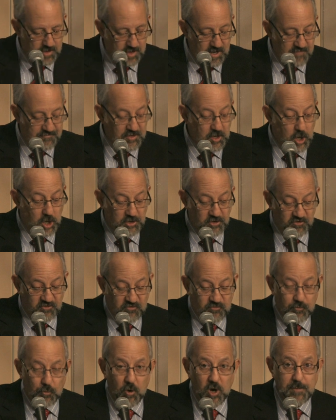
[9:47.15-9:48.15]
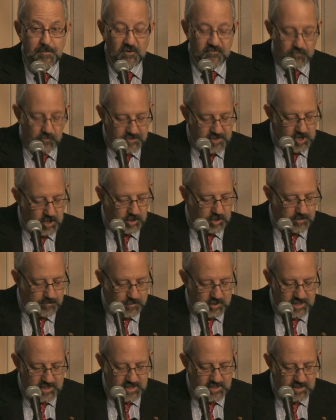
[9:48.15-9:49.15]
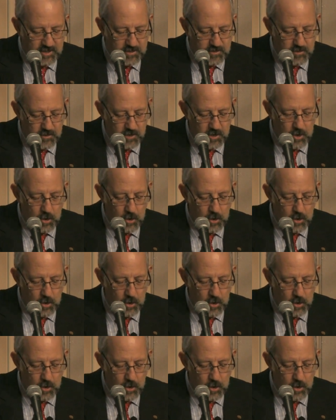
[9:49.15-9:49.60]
if they are destroyed before they are completed,